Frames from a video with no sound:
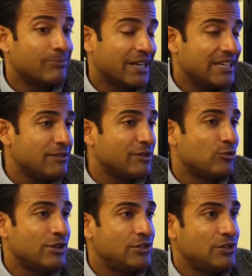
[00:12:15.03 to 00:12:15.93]
It might
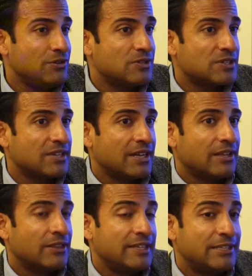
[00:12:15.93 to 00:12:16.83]
even reduce
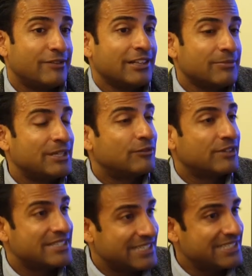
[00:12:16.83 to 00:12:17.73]
the development
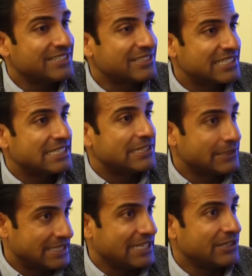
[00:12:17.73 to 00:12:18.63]
of resistance
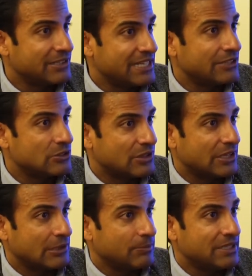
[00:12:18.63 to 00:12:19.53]
to standard
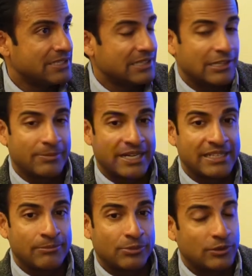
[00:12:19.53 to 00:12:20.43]
cancer therapies and
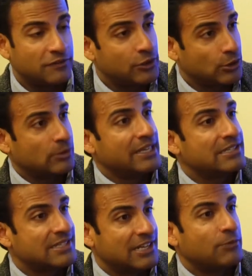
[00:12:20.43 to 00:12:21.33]
thereby improve cure
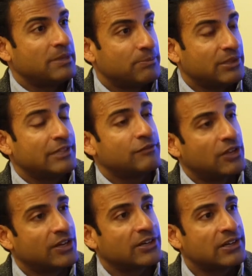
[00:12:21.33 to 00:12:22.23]
rates and help people
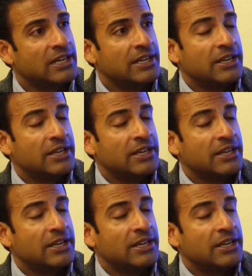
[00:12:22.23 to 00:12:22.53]
live longer.